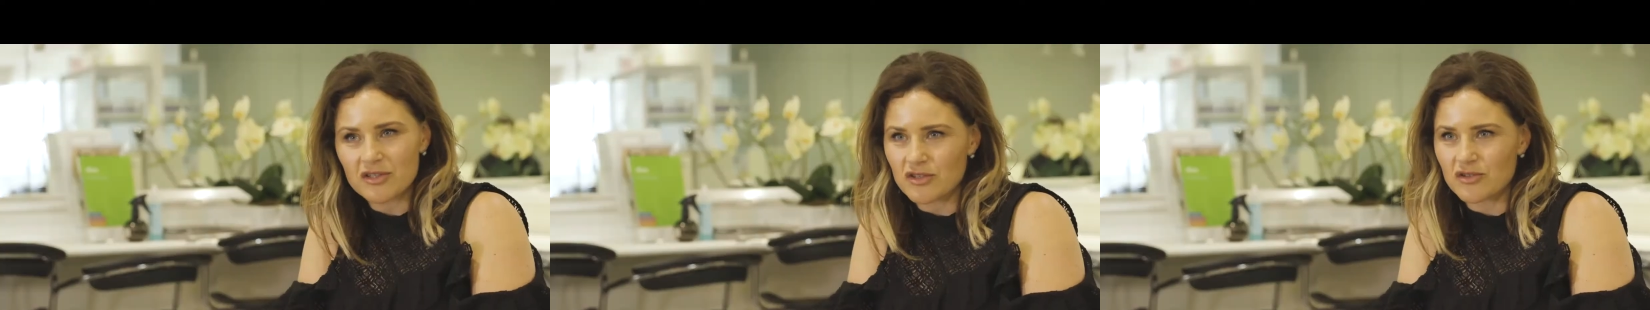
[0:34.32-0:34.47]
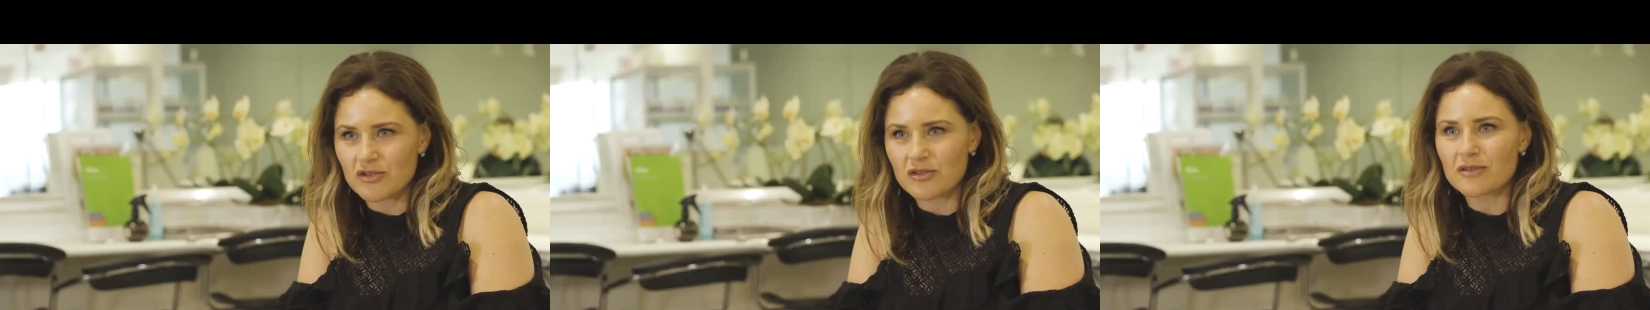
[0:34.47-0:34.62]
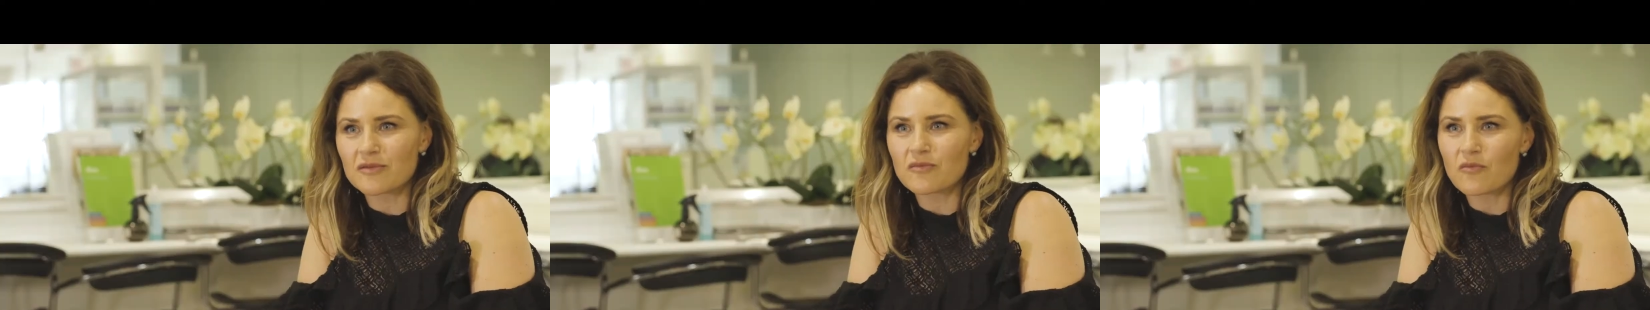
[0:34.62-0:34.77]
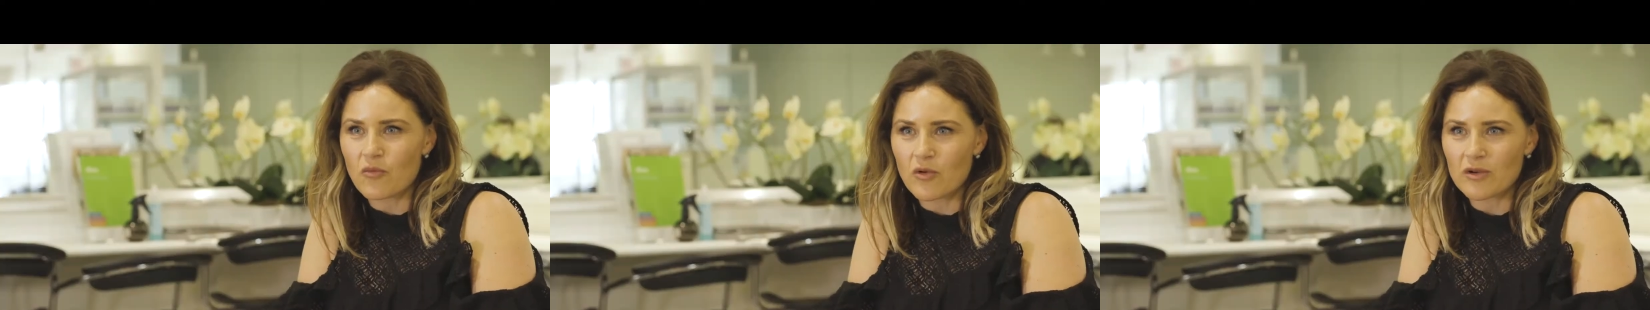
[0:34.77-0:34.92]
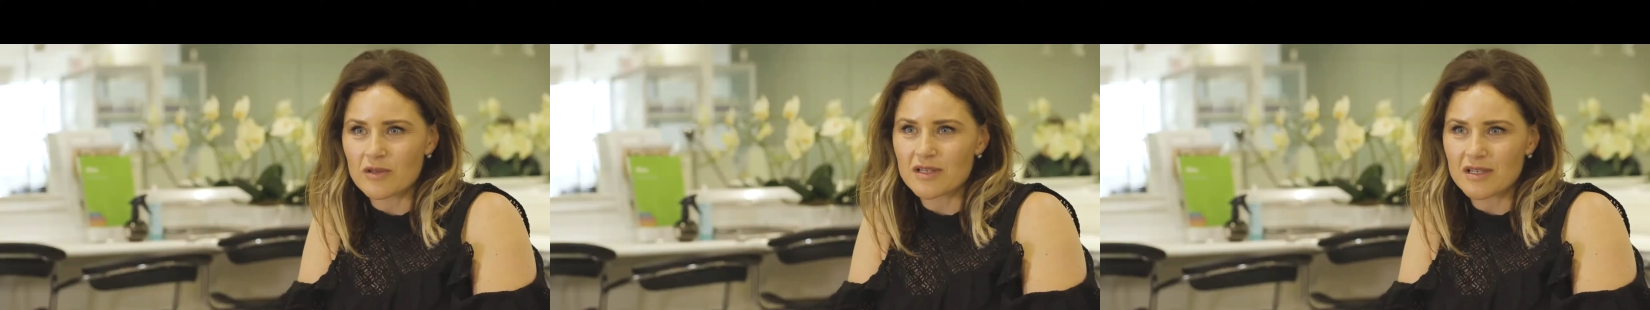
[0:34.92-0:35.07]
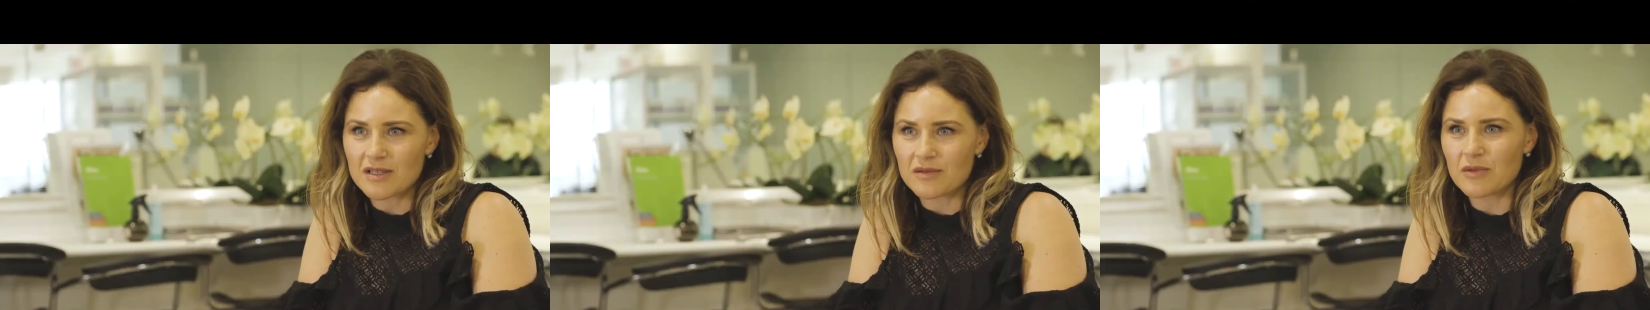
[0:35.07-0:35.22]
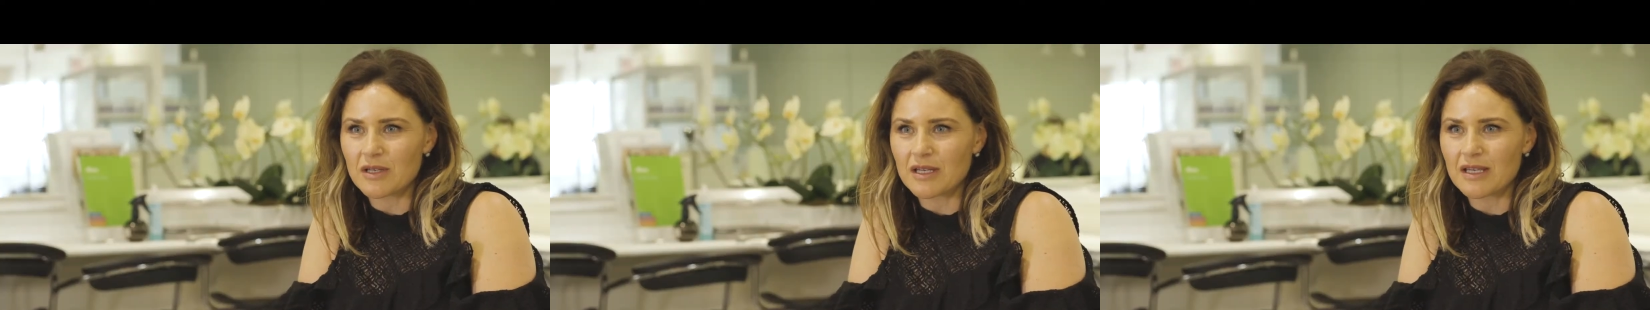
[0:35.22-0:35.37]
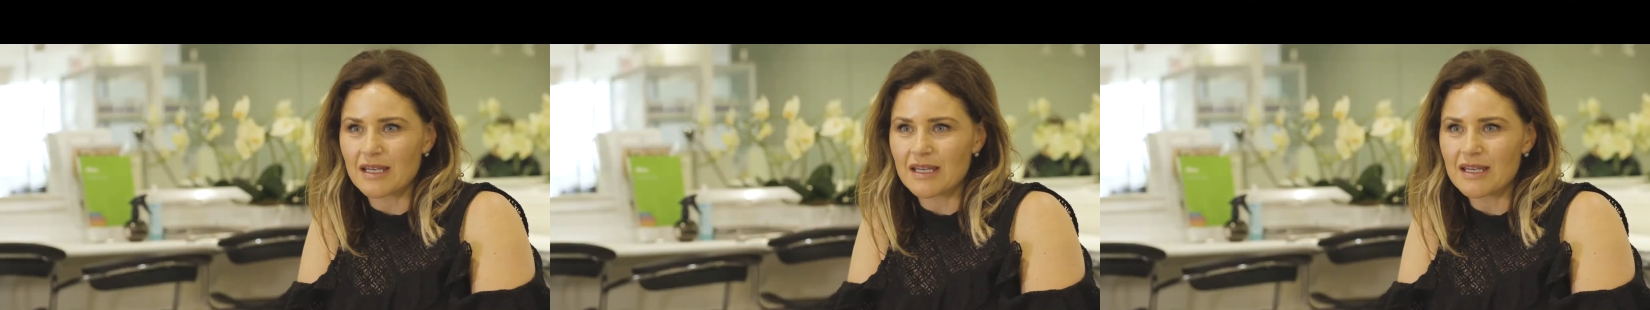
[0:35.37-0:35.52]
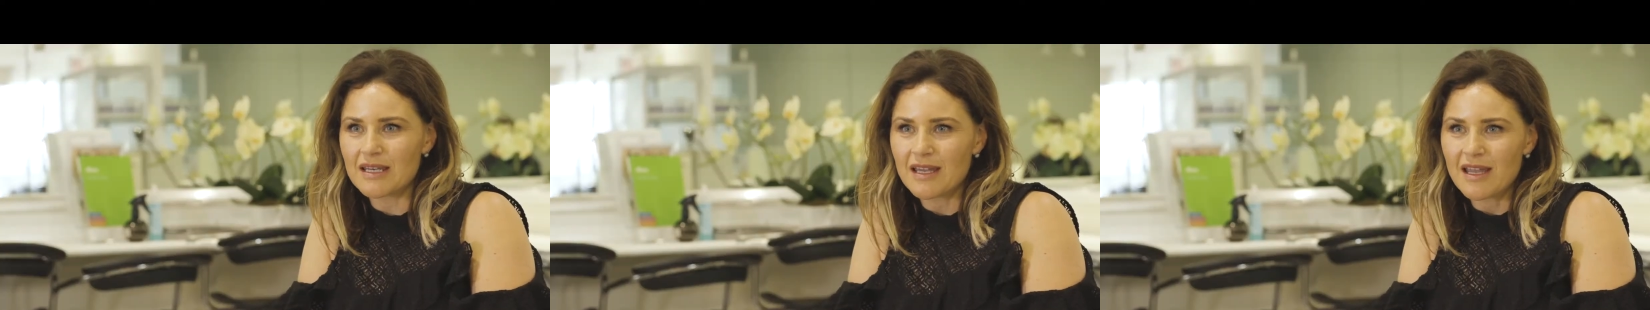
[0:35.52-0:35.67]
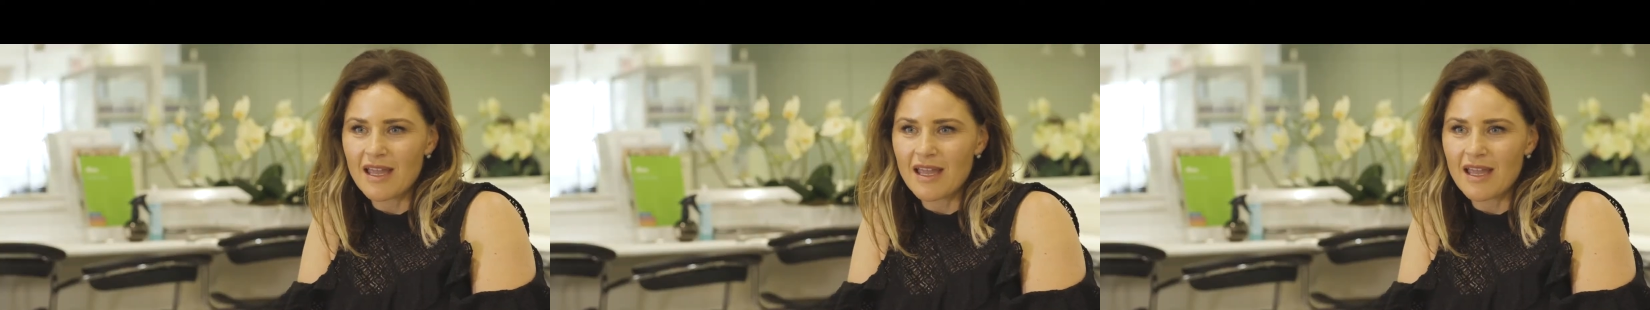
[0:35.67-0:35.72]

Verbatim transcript: student wants to be